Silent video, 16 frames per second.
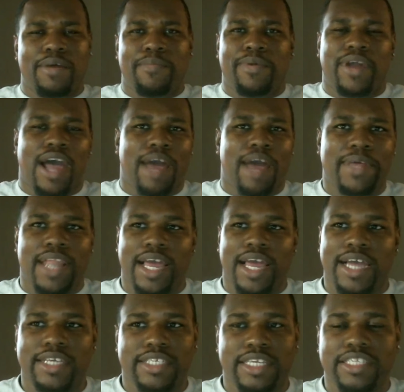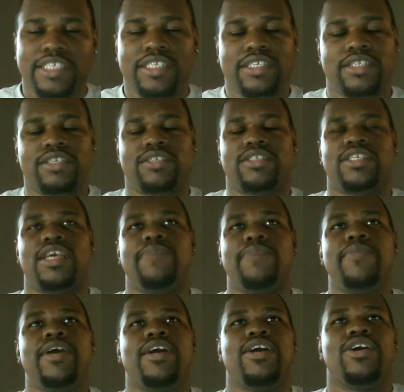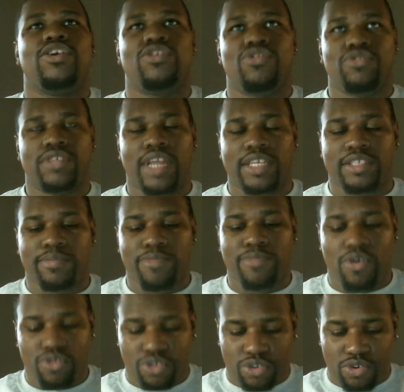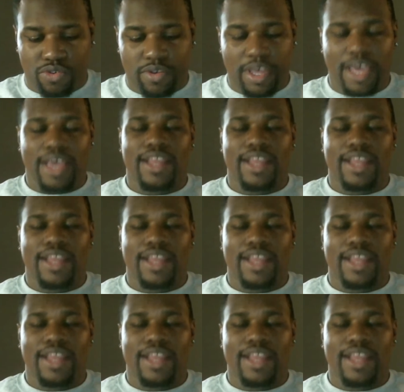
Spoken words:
But I mean, like I said, just give me a conclusion that's emotional,